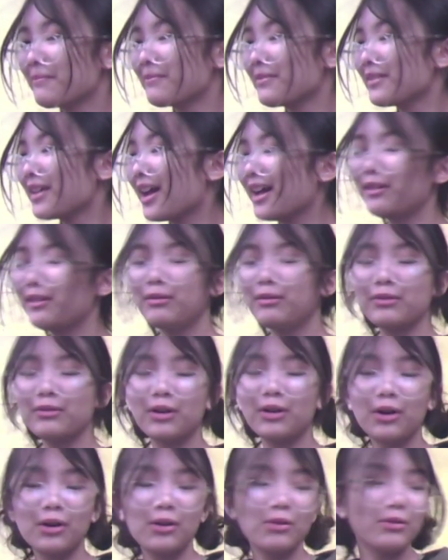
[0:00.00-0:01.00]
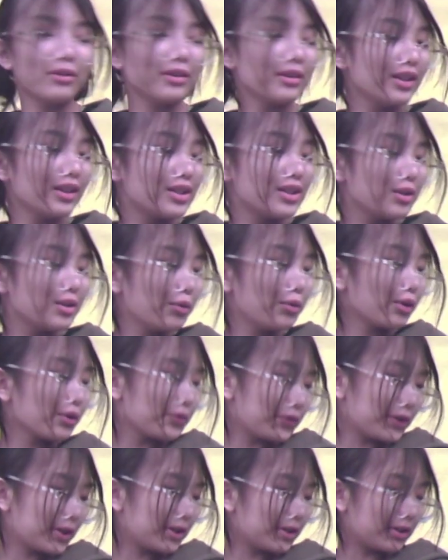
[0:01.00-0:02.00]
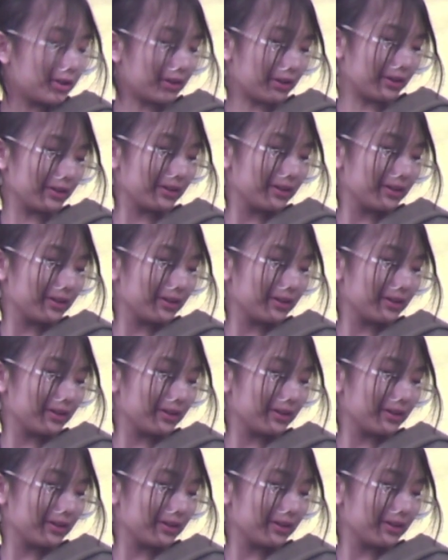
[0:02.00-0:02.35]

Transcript: I don't know. It's your fault.